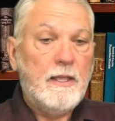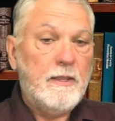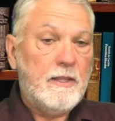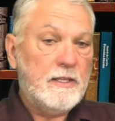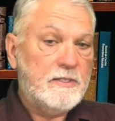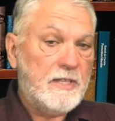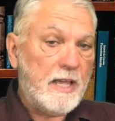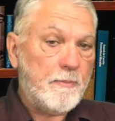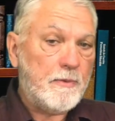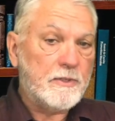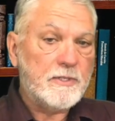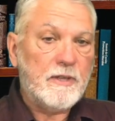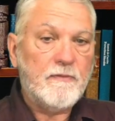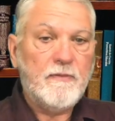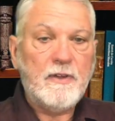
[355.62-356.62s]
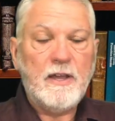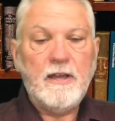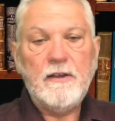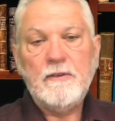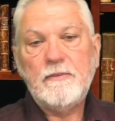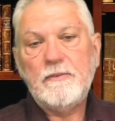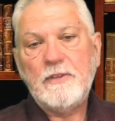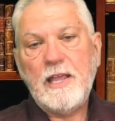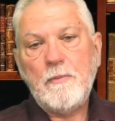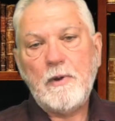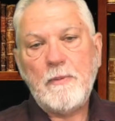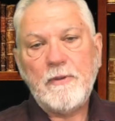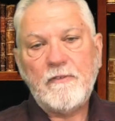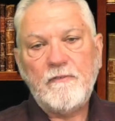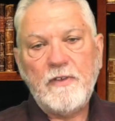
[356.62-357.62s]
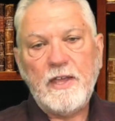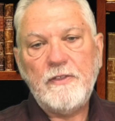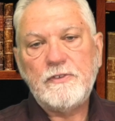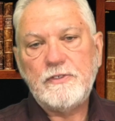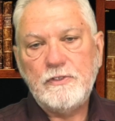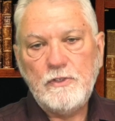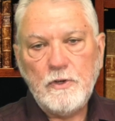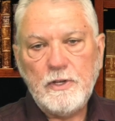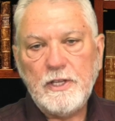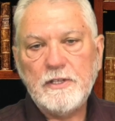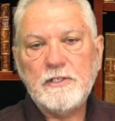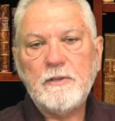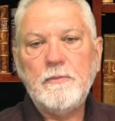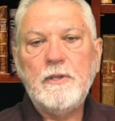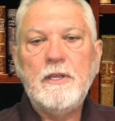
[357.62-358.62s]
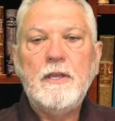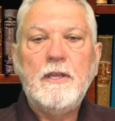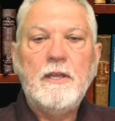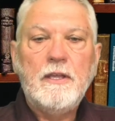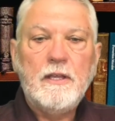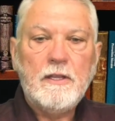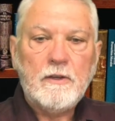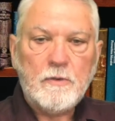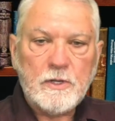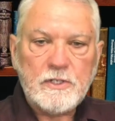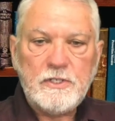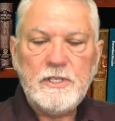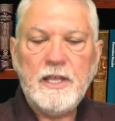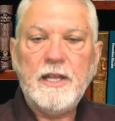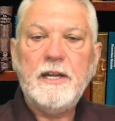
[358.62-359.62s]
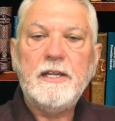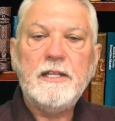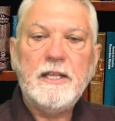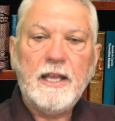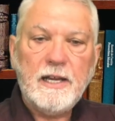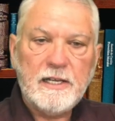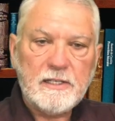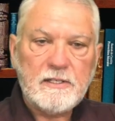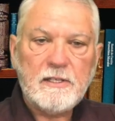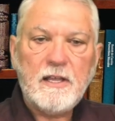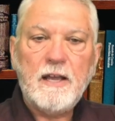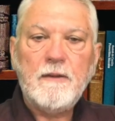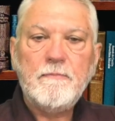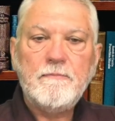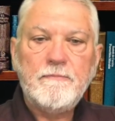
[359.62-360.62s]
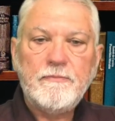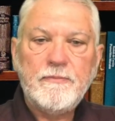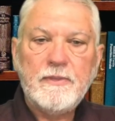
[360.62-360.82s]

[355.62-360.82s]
Examples of Abrahamic faiths: Judaism, Christianity, and Islam.